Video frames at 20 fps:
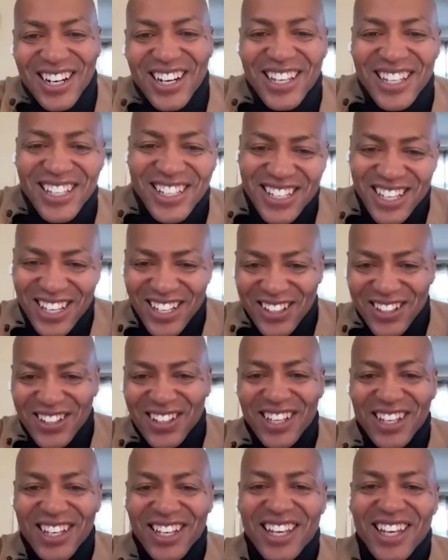So
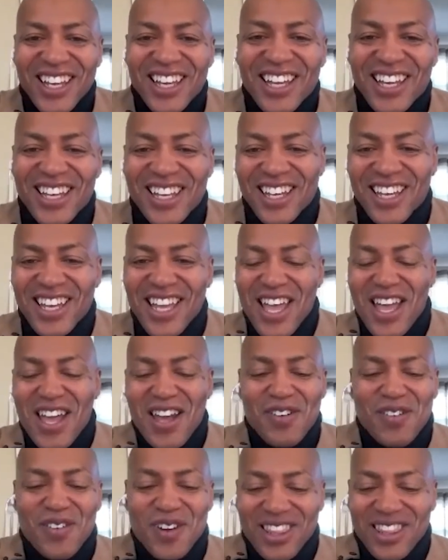
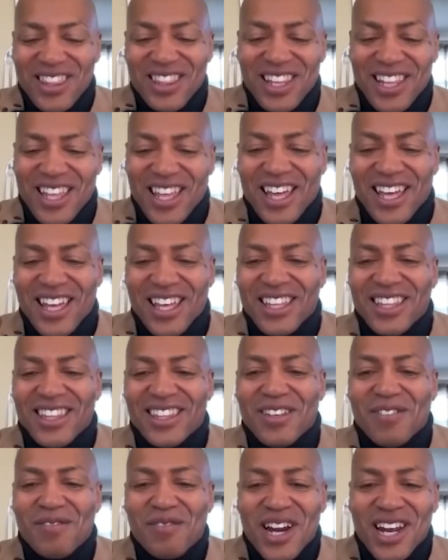when uh,
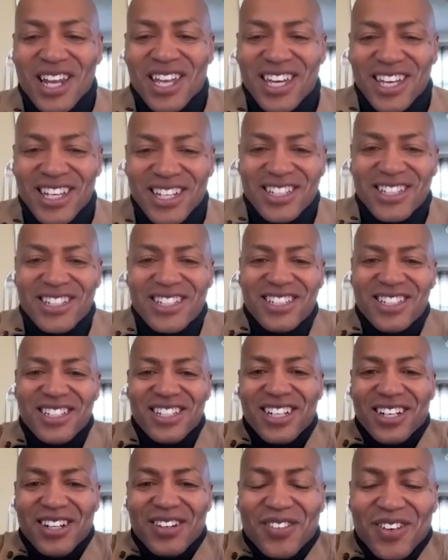the market
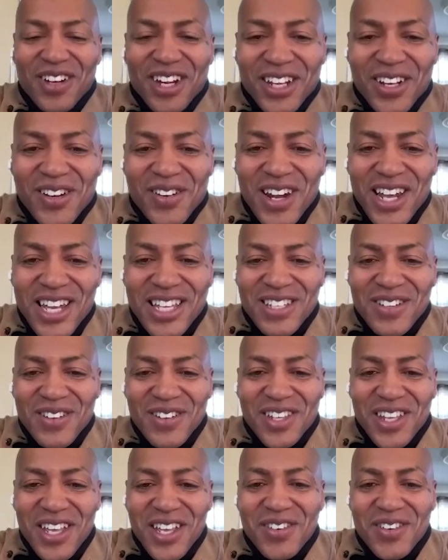went crazy
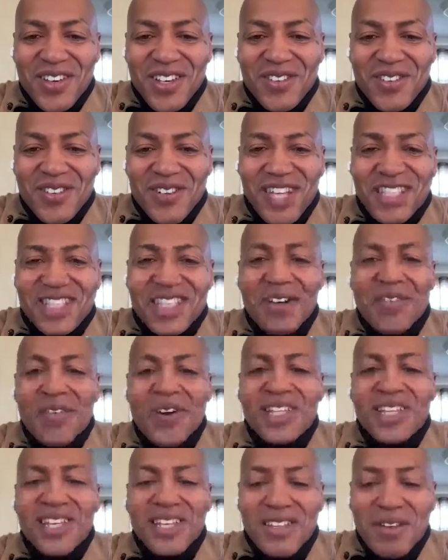with the interest rates, I
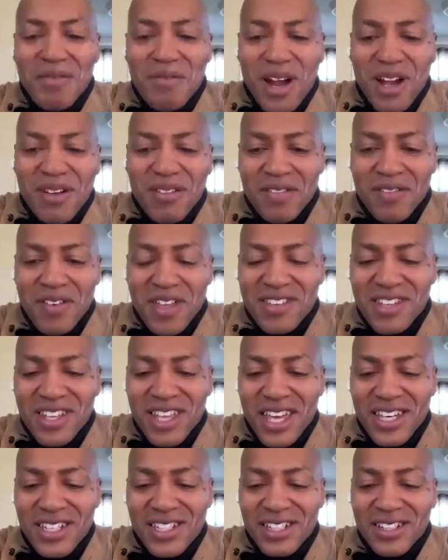went into private
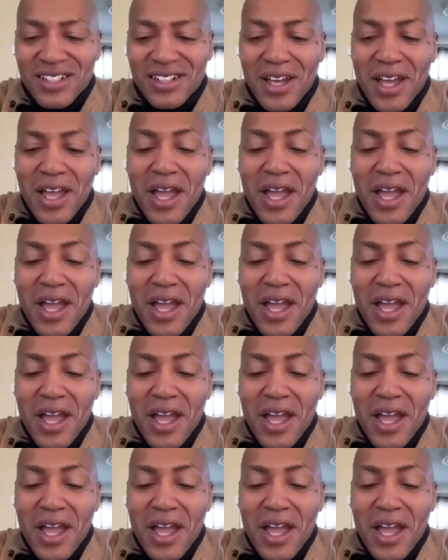investigation.